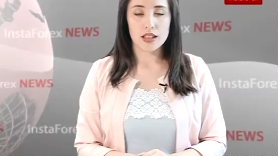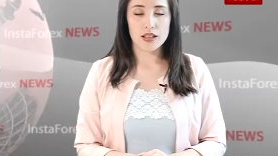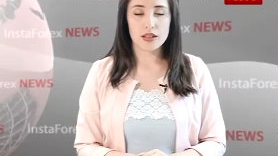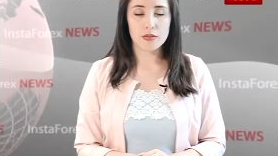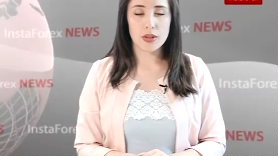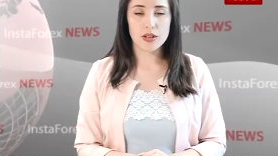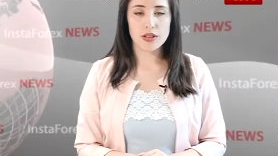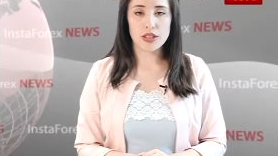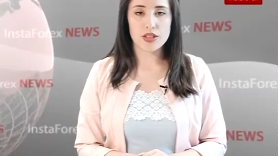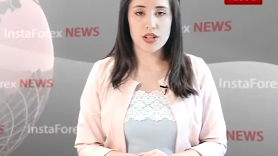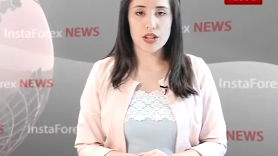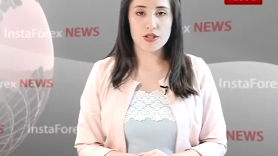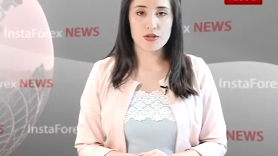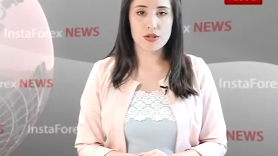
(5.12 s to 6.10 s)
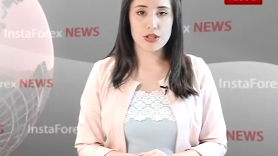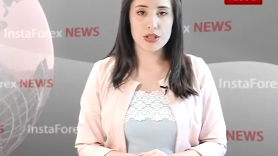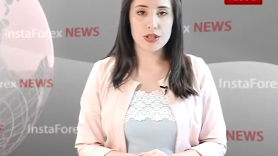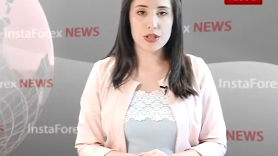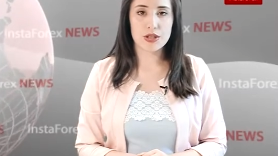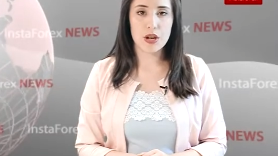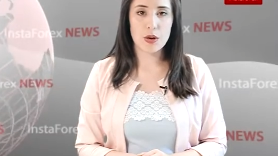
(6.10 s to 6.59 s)
Good morning, dear
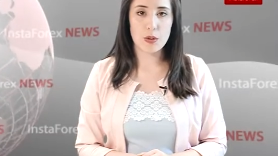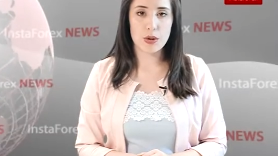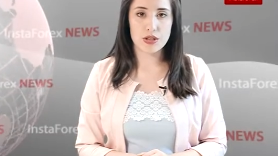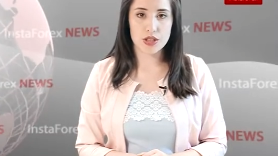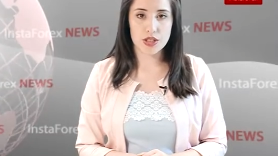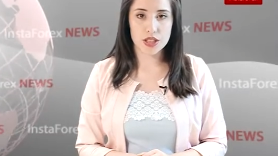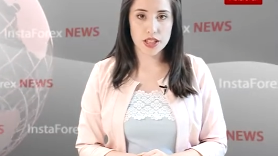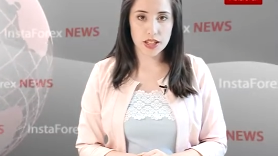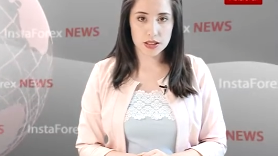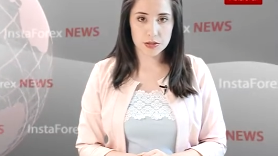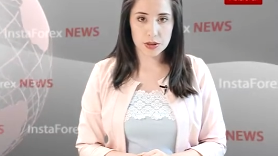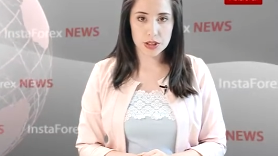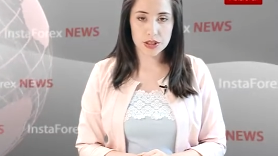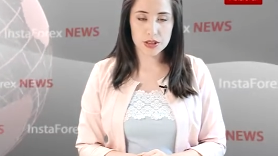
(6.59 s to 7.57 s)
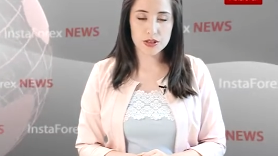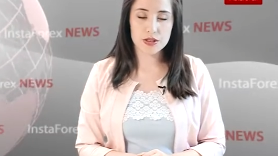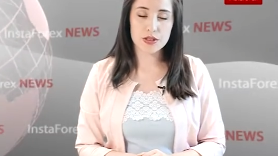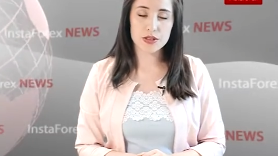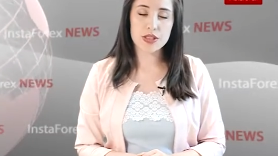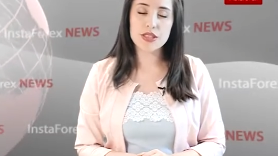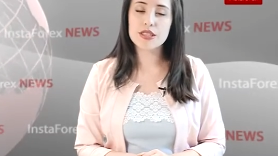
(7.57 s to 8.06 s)
traders. You are watching economic news
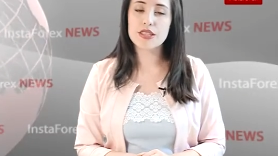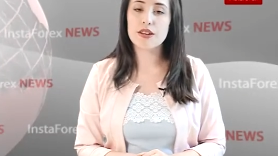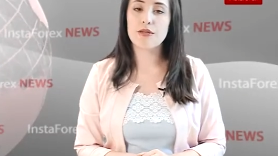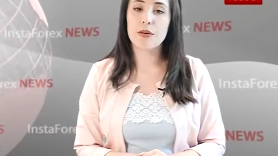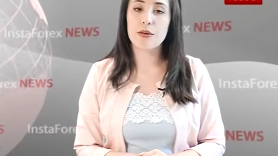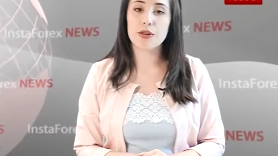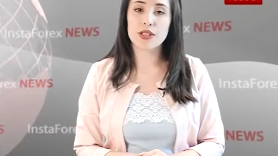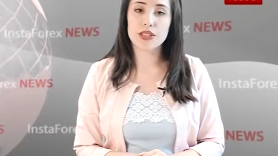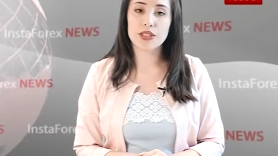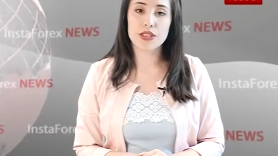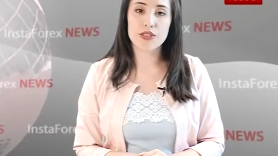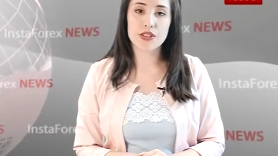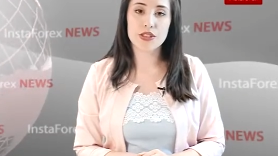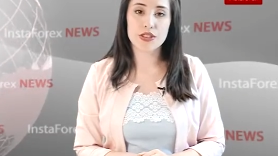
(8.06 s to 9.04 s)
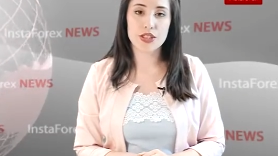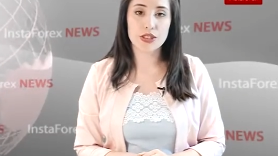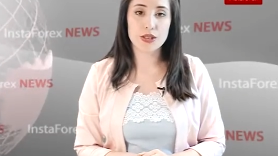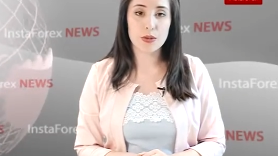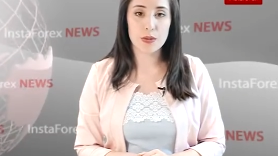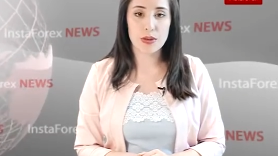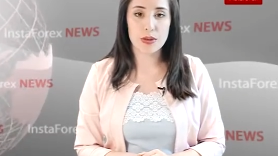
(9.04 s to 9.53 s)
on InstaForex TV
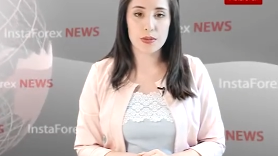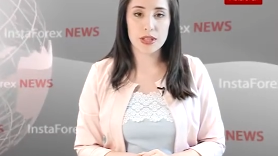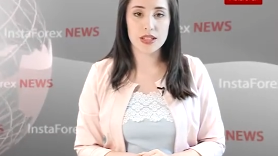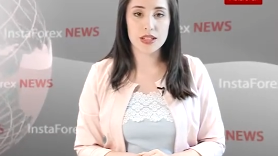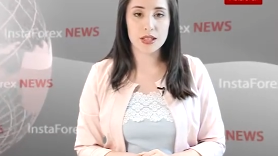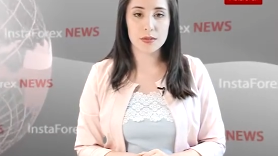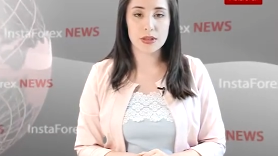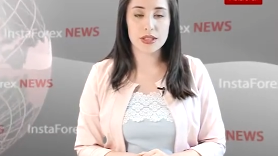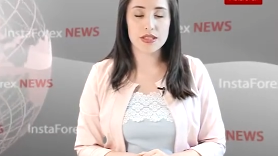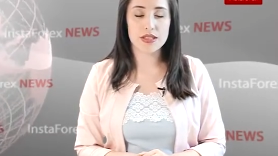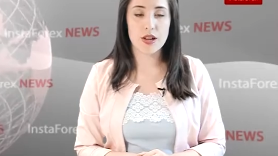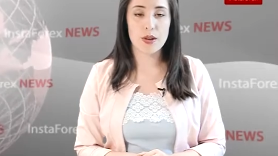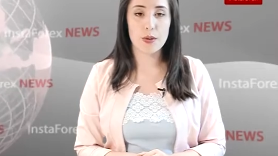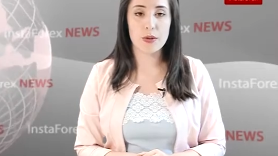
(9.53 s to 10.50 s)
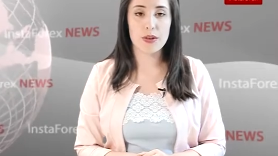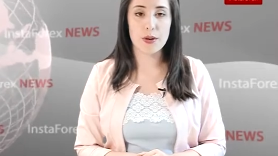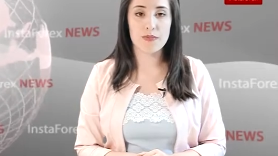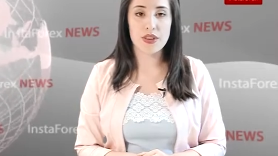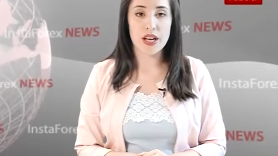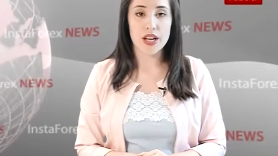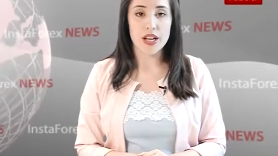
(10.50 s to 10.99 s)
channel with me, Tahmina
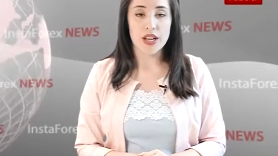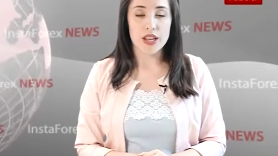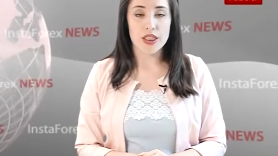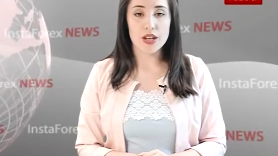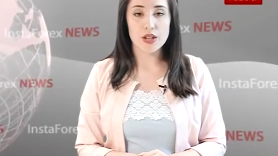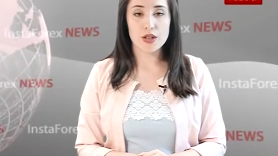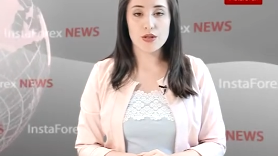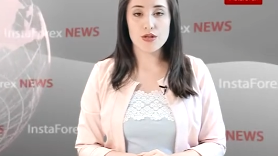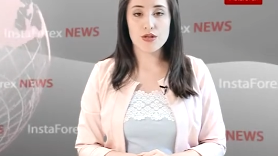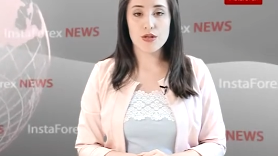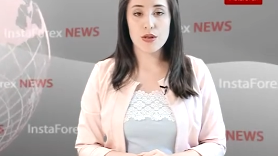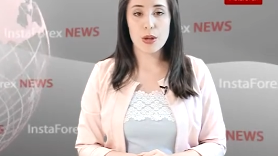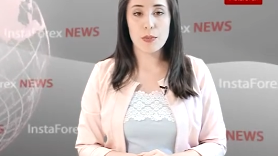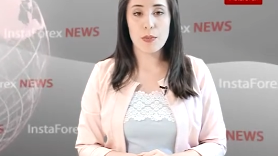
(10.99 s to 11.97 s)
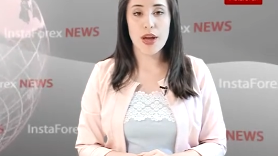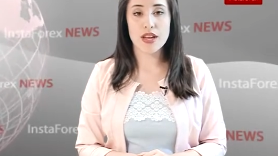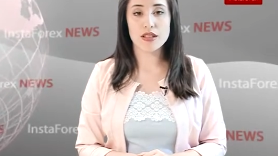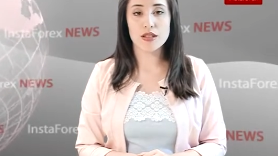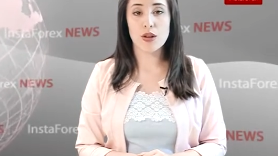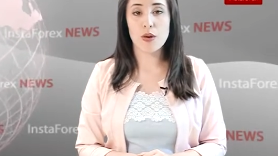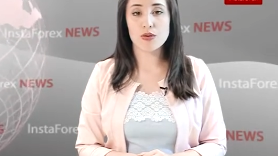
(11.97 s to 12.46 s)
Salomova. The US dollar
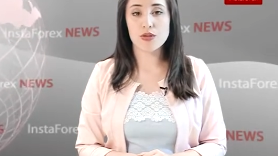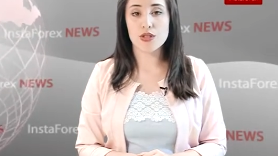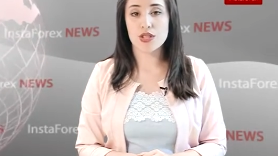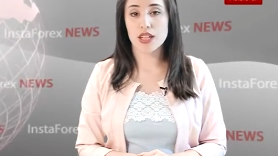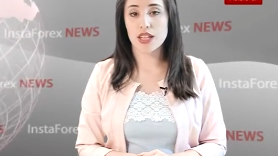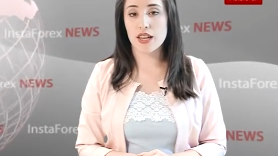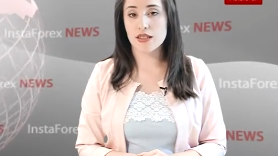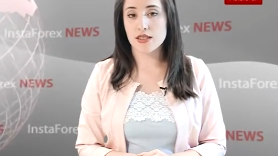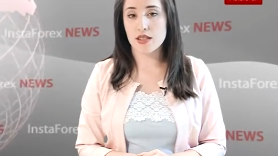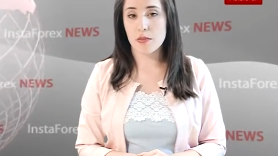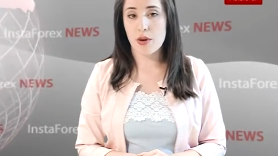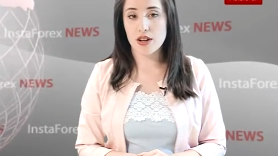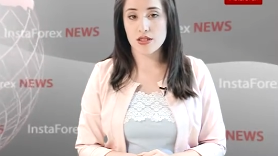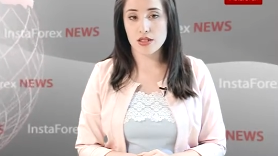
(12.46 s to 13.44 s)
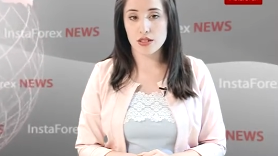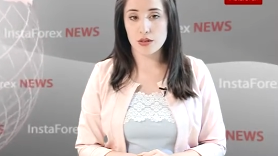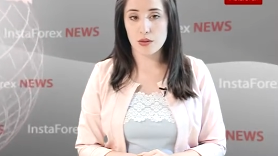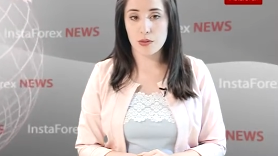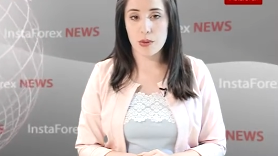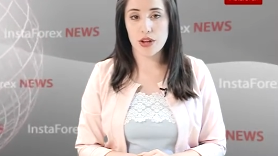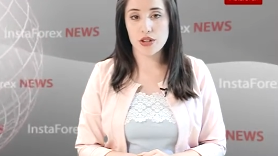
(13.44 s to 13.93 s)
paid losses against a basket
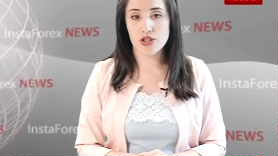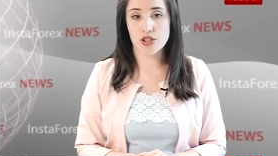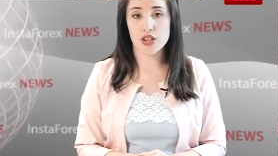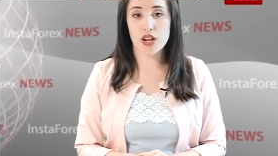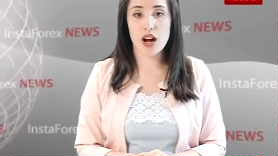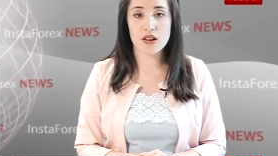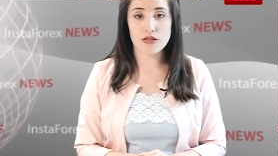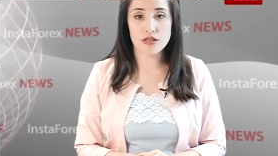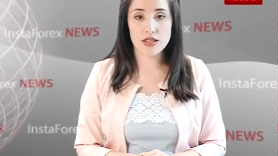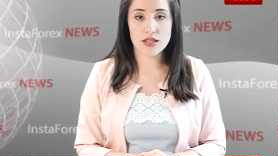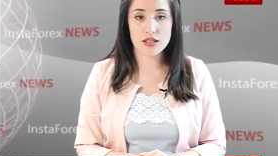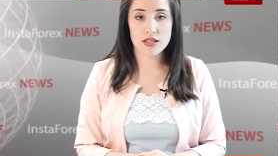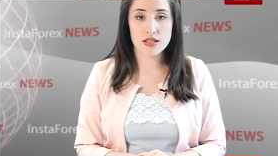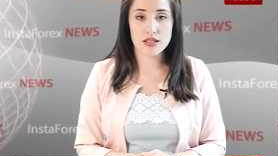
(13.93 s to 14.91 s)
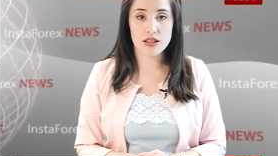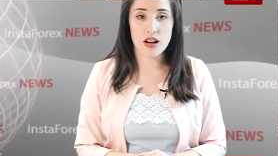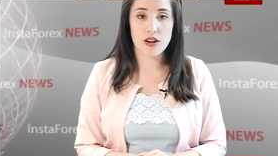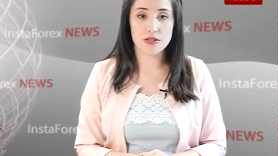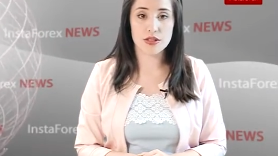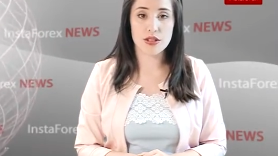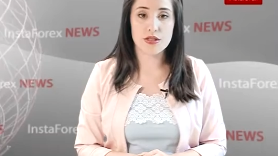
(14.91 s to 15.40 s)
of major currencies
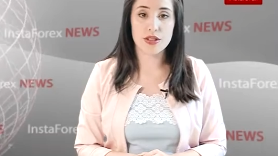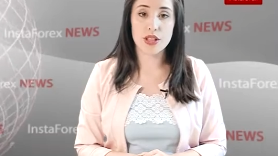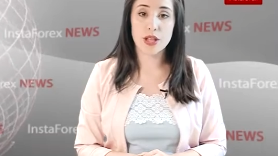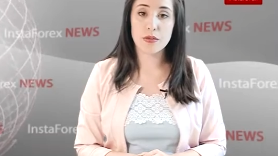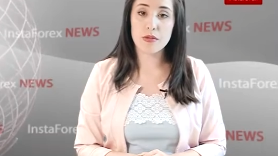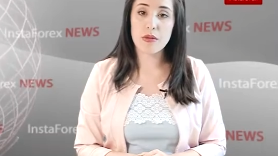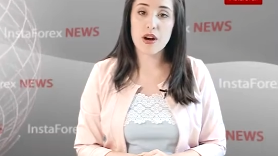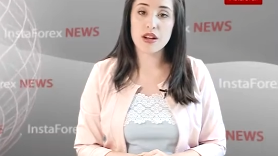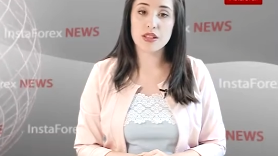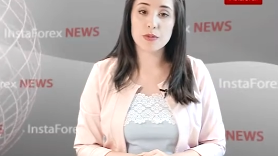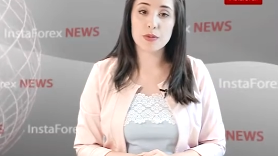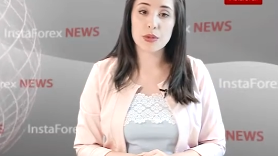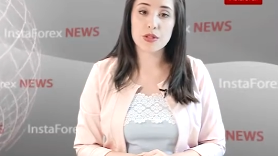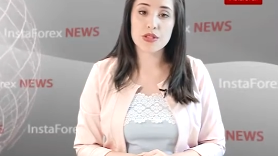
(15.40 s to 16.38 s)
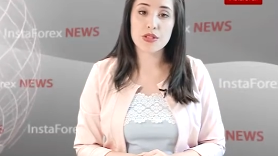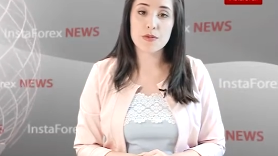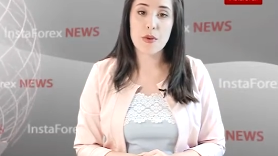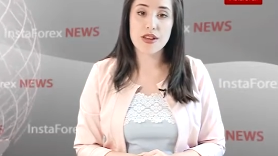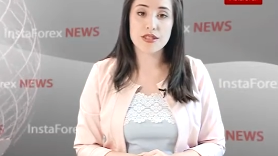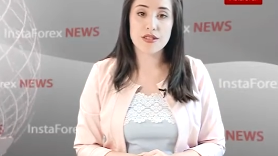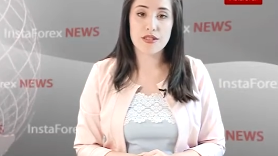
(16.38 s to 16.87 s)
after the labor market printed
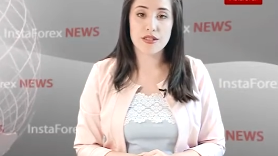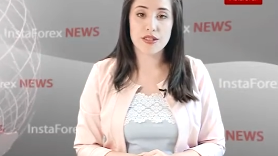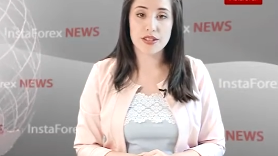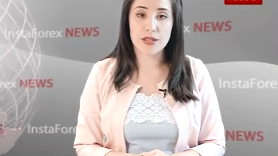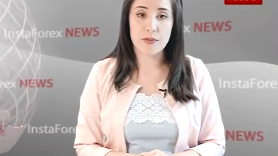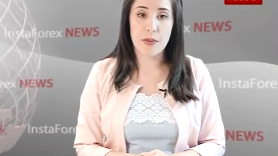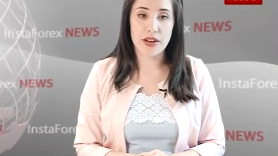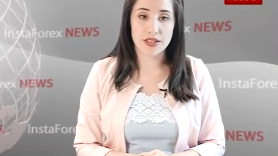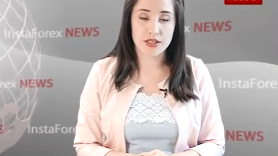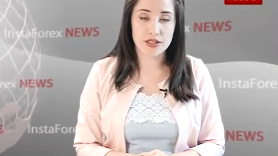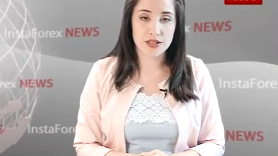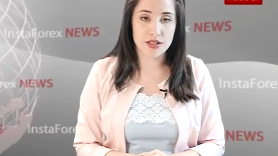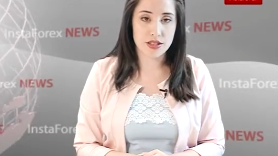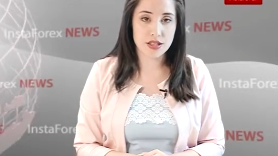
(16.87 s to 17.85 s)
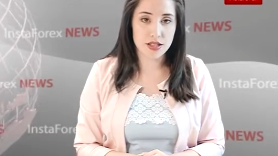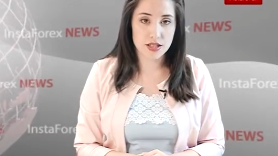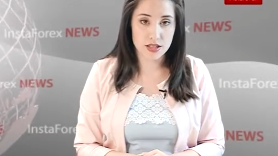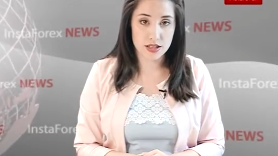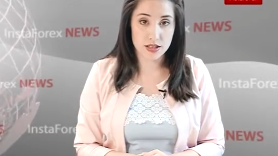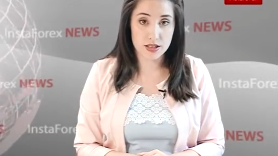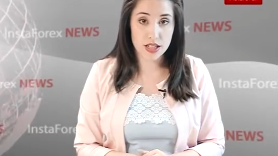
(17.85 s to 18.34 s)
better than expected
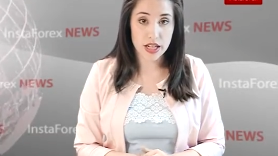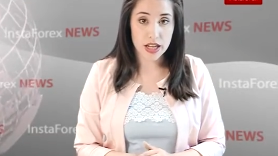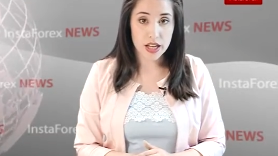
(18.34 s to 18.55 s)
statistics.